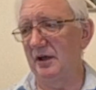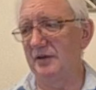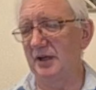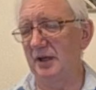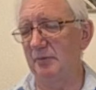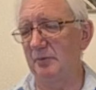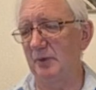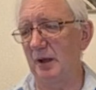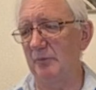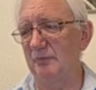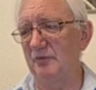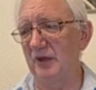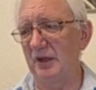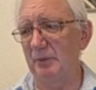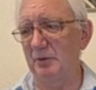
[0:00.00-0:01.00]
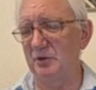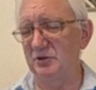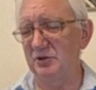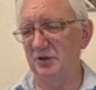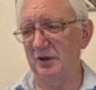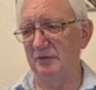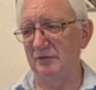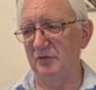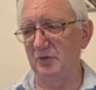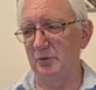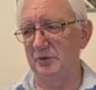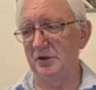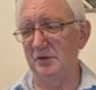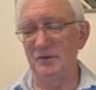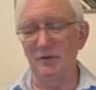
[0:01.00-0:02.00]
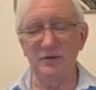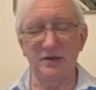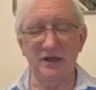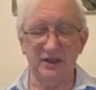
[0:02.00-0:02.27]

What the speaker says: And I'm very much looking forward over